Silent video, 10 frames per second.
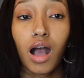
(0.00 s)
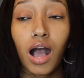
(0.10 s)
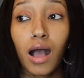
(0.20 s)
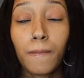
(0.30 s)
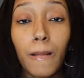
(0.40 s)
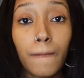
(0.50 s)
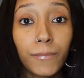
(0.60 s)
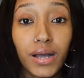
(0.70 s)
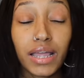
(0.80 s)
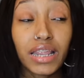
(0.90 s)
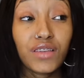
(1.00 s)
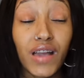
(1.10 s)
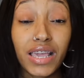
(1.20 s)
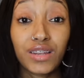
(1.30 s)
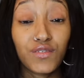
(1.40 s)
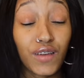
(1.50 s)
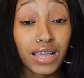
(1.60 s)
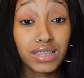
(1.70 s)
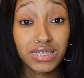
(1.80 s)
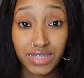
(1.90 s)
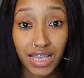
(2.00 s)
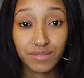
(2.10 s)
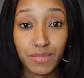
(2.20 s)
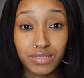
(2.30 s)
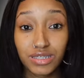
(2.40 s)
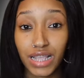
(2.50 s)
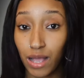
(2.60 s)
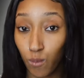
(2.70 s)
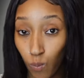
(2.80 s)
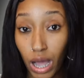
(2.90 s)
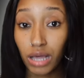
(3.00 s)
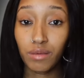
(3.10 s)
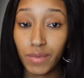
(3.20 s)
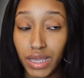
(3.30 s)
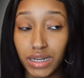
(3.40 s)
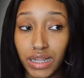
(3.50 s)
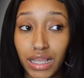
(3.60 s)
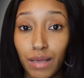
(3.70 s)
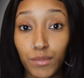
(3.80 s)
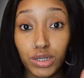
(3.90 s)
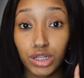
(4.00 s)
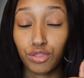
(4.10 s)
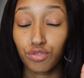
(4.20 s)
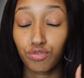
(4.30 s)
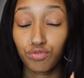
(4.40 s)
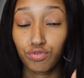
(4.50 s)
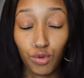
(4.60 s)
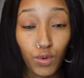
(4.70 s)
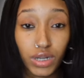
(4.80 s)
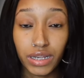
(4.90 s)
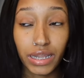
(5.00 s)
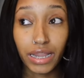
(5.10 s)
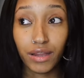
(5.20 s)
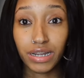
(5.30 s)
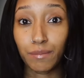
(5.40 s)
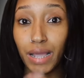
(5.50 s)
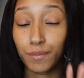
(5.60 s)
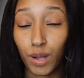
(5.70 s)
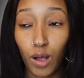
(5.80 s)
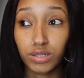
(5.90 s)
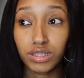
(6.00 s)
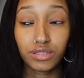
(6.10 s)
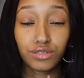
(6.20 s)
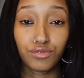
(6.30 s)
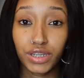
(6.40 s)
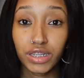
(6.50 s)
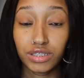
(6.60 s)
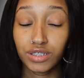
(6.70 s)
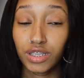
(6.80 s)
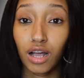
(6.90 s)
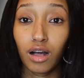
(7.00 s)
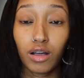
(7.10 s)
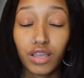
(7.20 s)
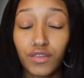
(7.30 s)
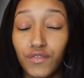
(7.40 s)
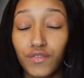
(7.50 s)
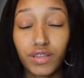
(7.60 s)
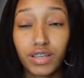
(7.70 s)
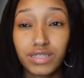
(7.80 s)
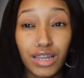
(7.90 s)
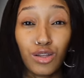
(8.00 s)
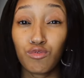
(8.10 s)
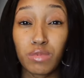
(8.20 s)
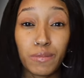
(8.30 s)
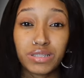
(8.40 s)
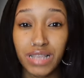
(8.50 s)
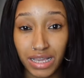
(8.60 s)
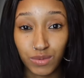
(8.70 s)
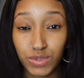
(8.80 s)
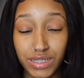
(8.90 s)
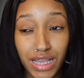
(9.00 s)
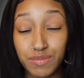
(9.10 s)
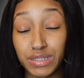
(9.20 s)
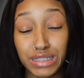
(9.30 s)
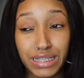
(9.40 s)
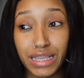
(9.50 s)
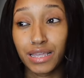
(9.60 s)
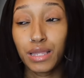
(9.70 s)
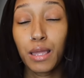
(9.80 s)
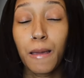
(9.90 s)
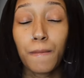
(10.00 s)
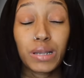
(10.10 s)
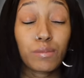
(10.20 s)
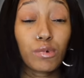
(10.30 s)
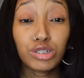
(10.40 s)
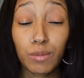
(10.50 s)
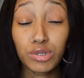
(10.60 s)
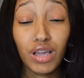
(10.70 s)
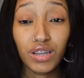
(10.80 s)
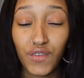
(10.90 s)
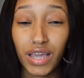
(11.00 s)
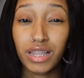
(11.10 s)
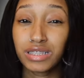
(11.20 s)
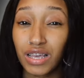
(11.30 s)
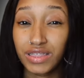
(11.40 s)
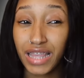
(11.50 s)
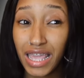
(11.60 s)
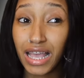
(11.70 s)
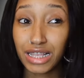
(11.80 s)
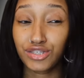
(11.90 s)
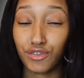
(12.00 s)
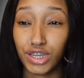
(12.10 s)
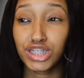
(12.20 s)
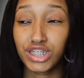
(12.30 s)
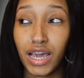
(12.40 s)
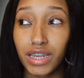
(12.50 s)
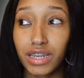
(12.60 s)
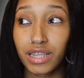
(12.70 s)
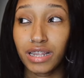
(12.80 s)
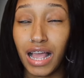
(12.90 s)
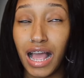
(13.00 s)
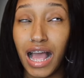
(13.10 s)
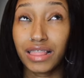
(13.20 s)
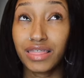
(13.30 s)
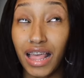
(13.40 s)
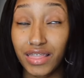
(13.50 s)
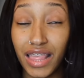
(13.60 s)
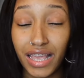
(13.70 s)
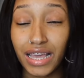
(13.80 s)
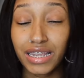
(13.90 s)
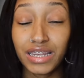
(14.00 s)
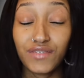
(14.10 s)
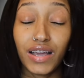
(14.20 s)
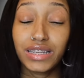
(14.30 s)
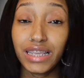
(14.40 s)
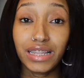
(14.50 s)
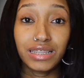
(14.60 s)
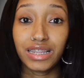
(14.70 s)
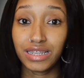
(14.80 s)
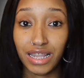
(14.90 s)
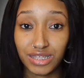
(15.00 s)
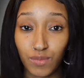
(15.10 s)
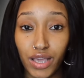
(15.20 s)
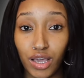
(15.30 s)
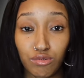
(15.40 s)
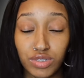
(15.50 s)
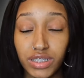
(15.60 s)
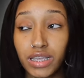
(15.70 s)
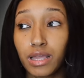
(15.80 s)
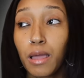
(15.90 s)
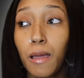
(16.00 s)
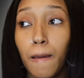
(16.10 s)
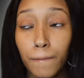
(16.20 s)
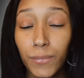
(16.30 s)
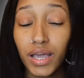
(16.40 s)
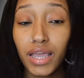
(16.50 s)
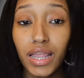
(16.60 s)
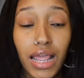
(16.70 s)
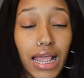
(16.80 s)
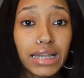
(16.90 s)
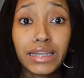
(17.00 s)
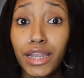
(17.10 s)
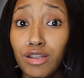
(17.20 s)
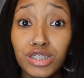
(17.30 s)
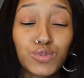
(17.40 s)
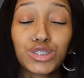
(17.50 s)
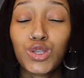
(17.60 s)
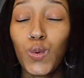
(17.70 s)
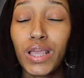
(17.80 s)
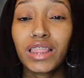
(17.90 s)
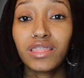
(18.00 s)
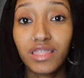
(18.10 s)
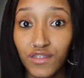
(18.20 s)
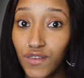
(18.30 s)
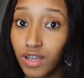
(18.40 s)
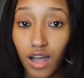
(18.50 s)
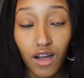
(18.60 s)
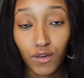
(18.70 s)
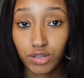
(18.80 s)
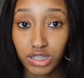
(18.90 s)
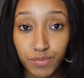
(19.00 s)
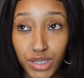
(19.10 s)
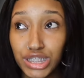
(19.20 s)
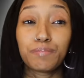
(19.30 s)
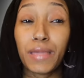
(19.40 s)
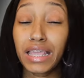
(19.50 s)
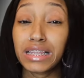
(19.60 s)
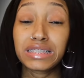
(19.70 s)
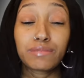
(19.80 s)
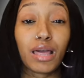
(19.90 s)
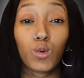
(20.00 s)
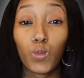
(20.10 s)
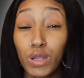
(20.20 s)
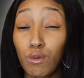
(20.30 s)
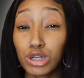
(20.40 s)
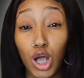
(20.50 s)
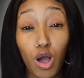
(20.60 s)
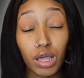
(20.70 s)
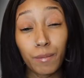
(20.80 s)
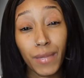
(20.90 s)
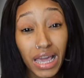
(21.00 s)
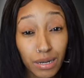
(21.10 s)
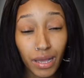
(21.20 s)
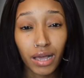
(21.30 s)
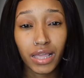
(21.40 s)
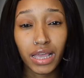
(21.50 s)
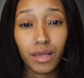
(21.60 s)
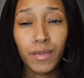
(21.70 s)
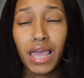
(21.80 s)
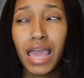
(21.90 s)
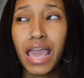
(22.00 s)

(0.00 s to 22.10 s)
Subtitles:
But if I can find this text message while I'm editing, I'm gonna throw it in there, and I might pause it to read it to y'all if, because I don't remember exactly what the text message said, but I'm gonna try to find it because I think I screenshotted it. I think I did. If I didn't, then that's why y'all don't see it. But Darius was going the fuck off on us, bitch, making it seem like we were talking bad about him.